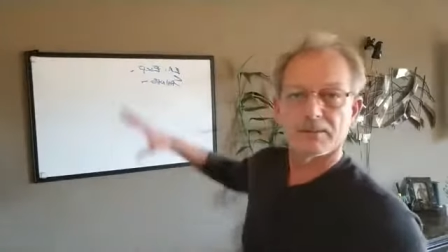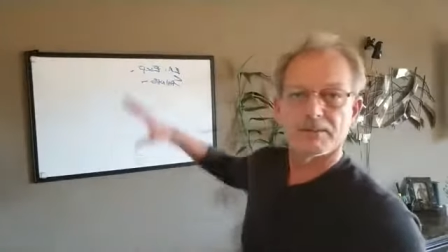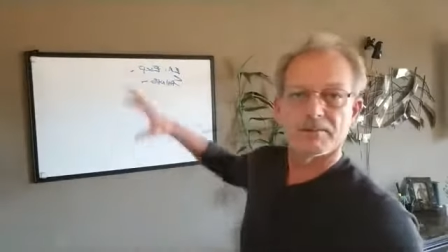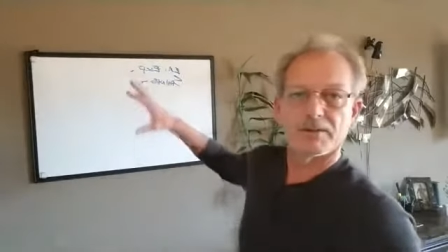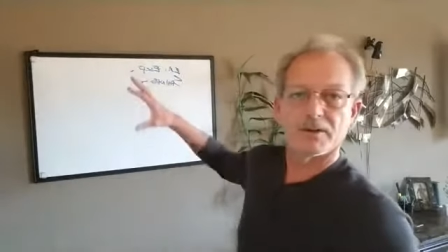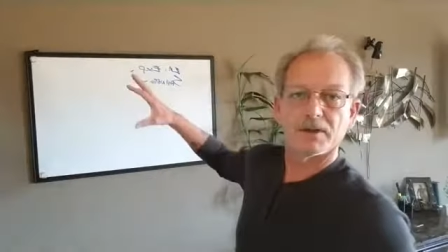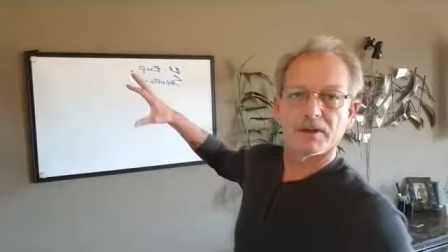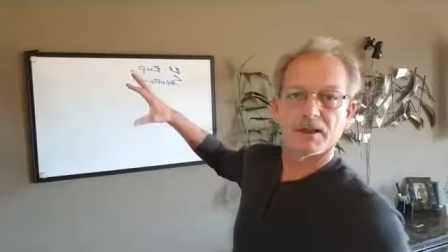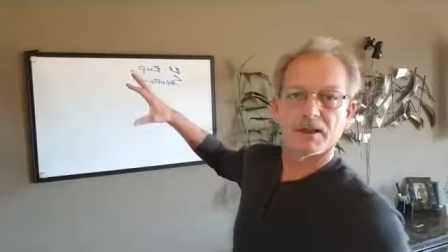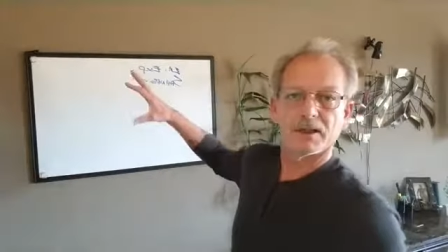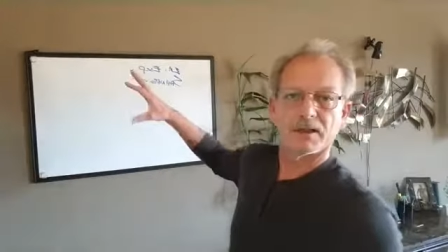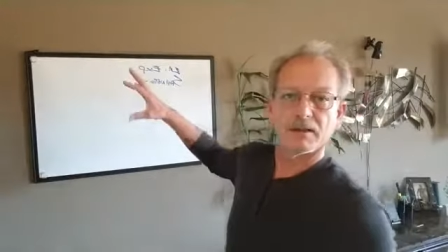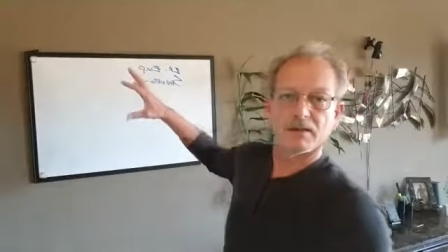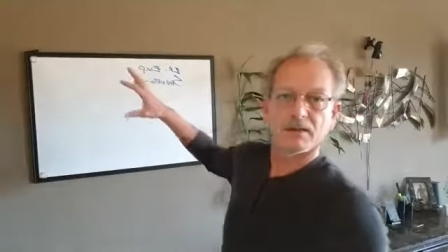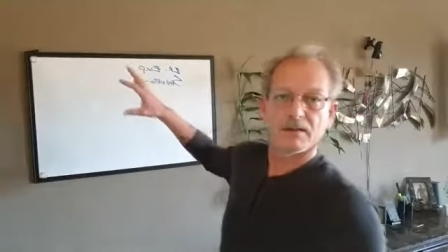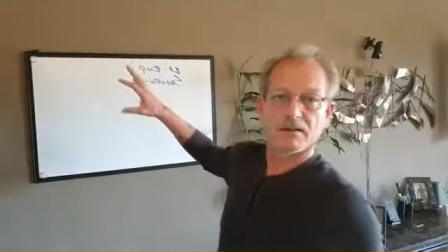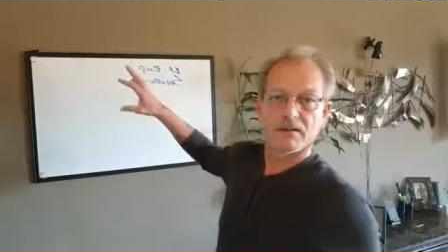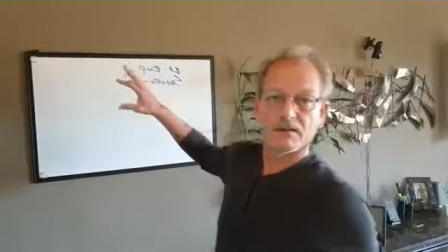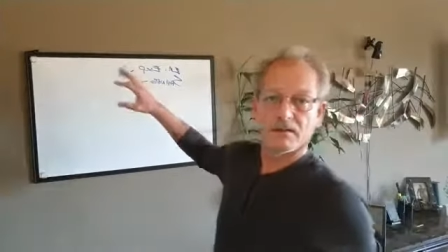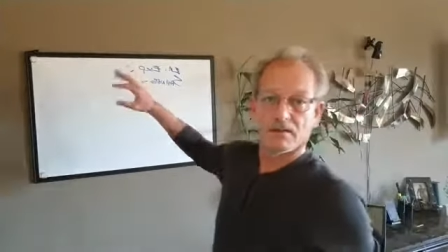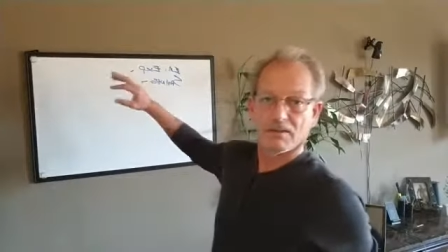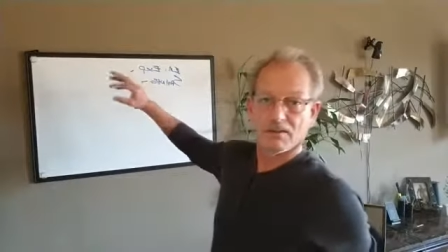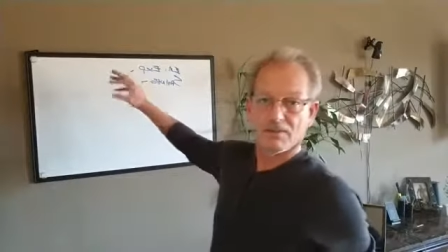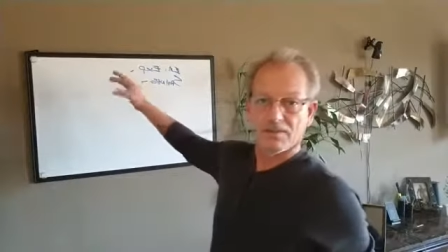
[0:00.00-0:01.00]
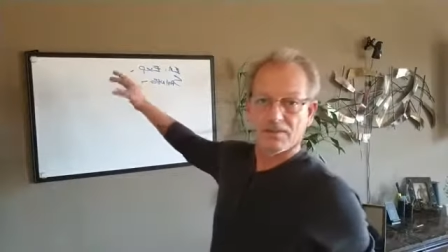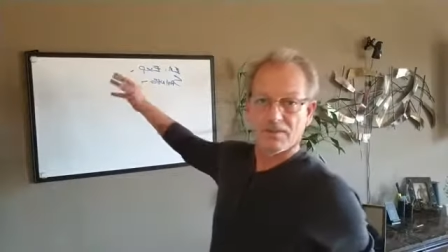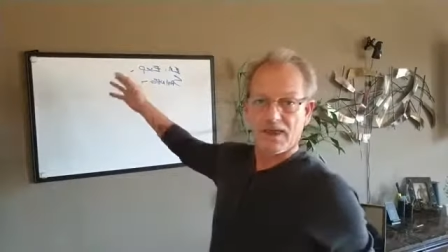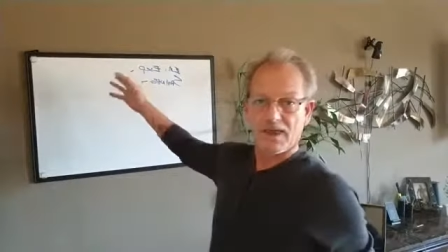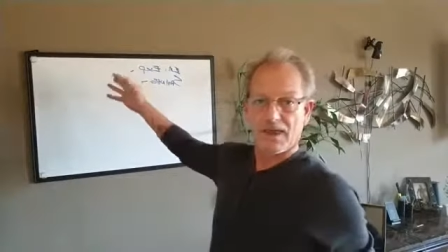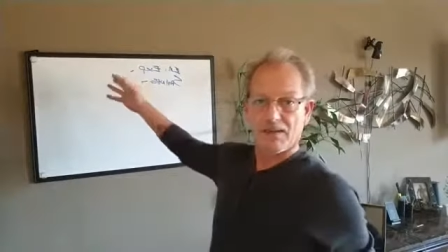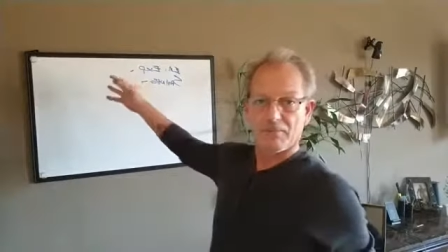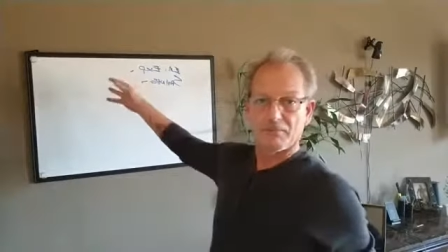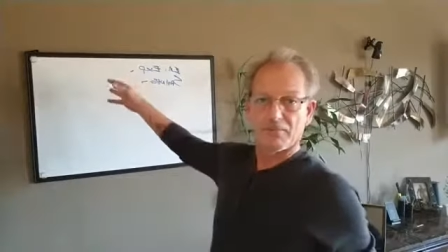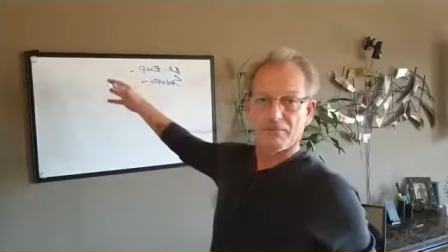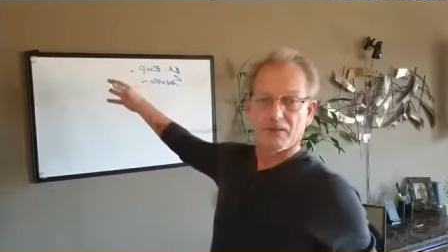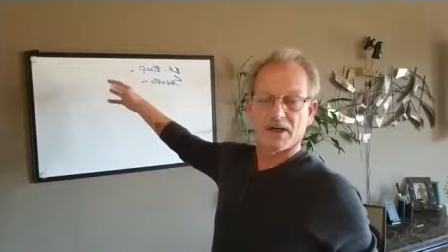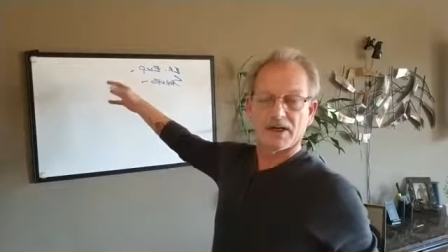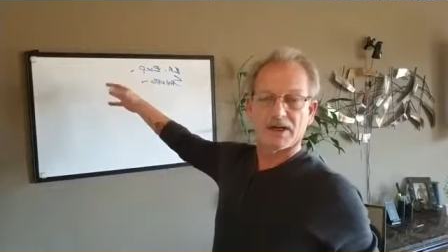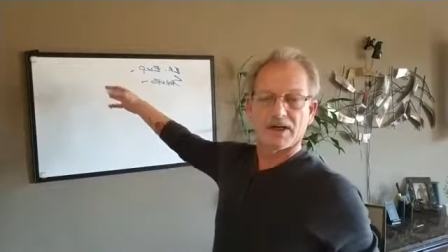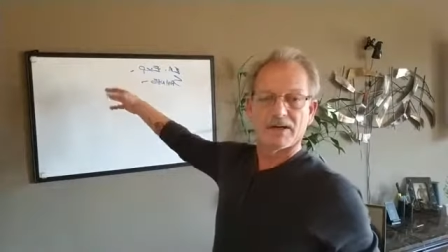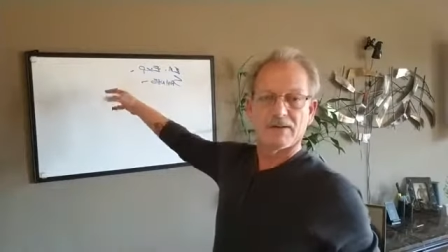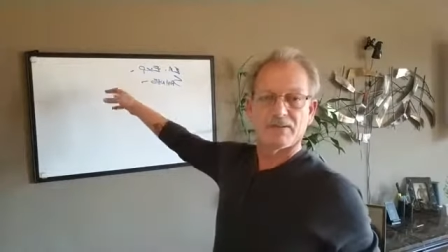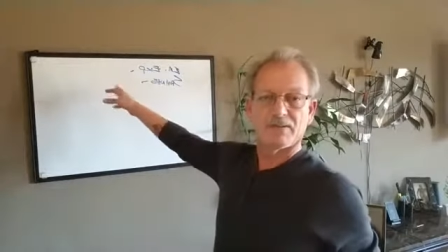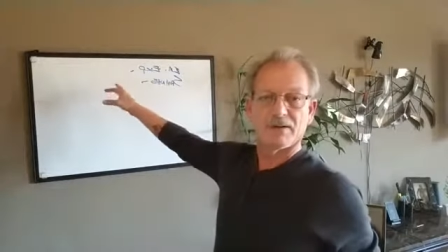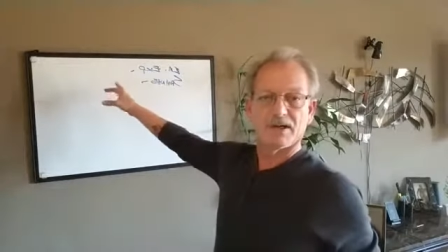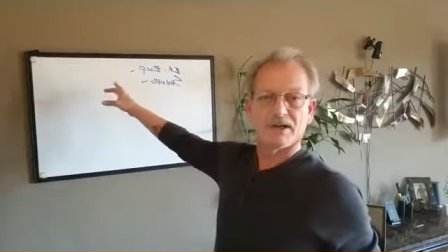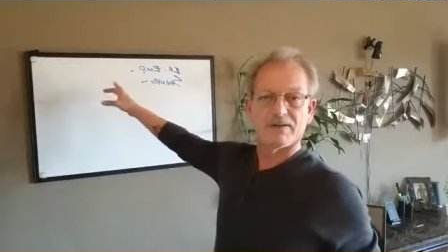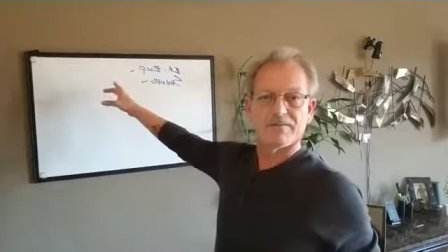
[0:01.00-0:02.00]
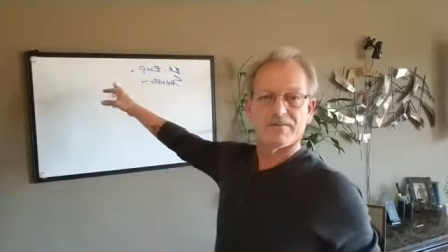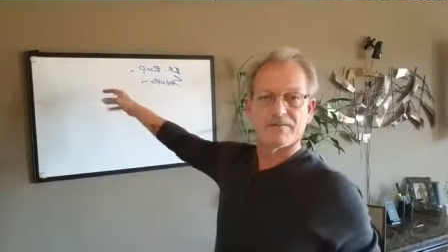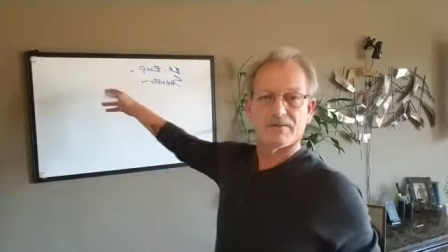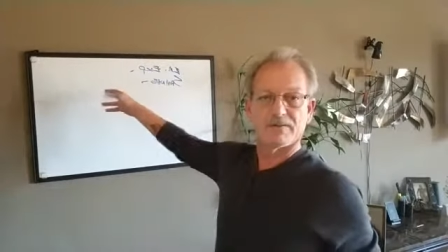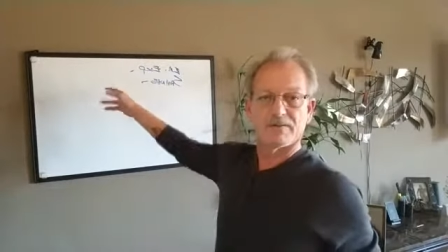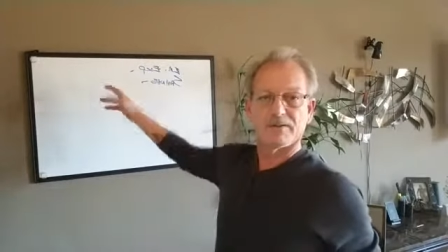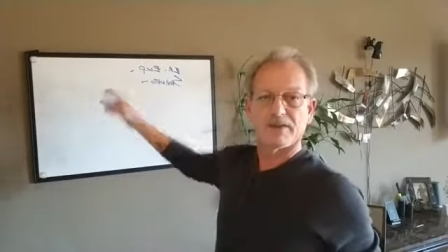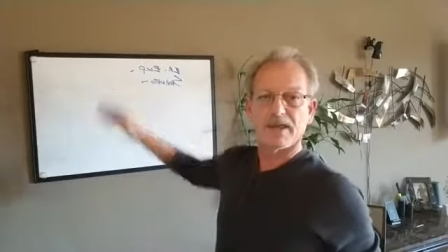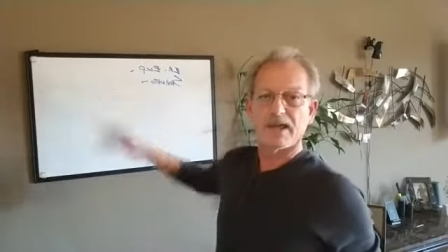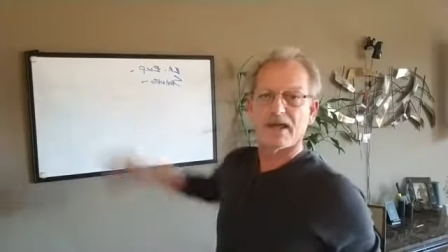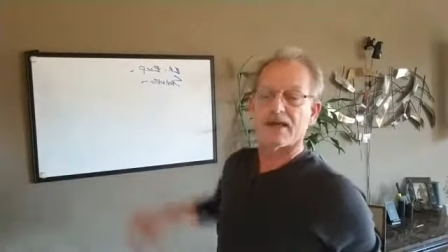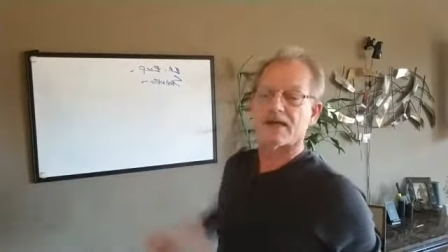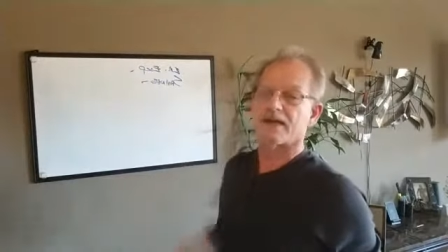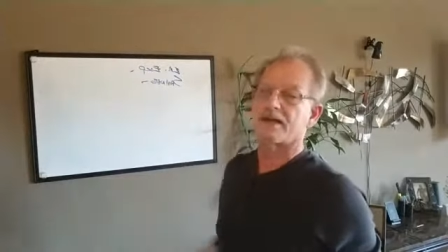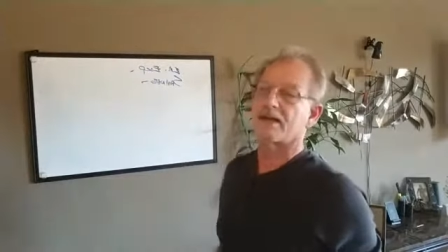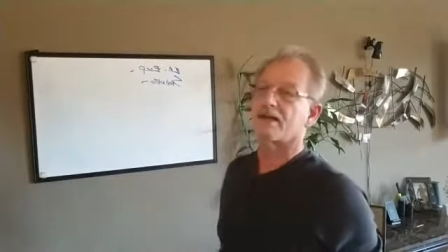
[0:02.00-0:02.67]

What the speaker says: put that money away for that.